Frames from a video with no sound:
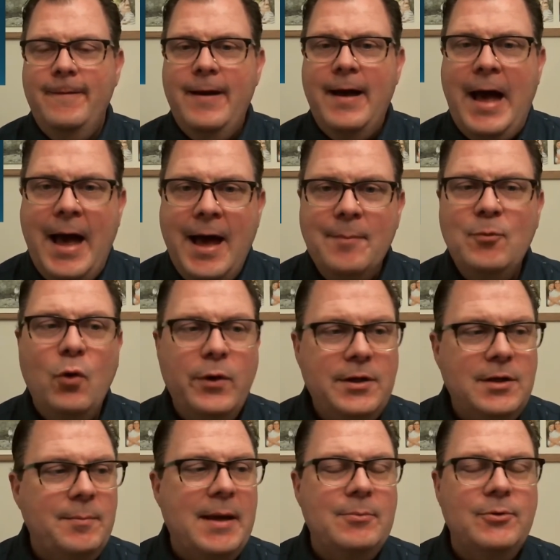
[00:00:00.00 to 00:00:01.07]
I'm going to
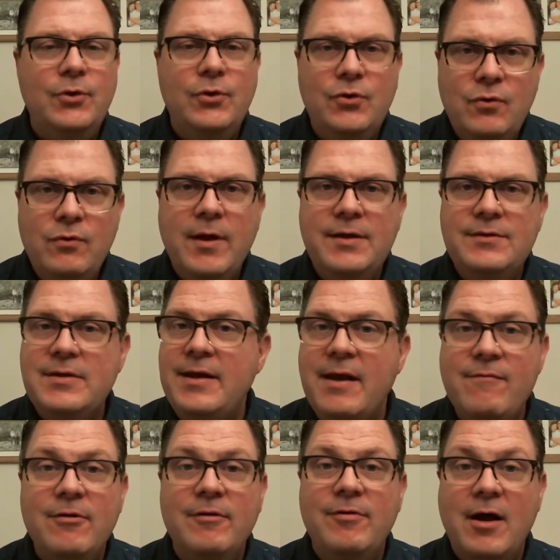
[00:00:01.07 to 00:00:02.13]
be able to do things I
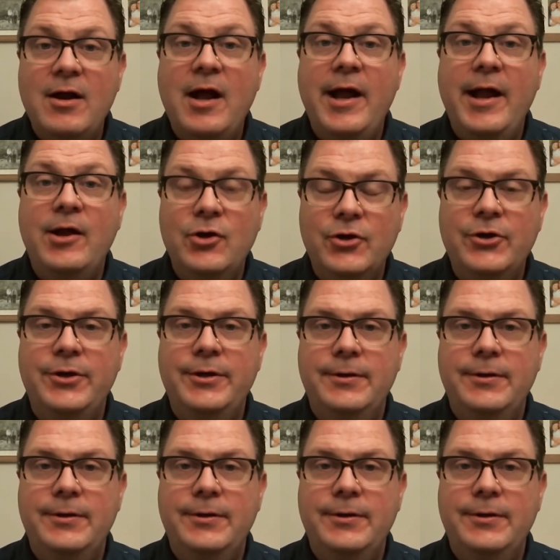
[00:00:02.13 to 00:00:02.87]
never thought I could.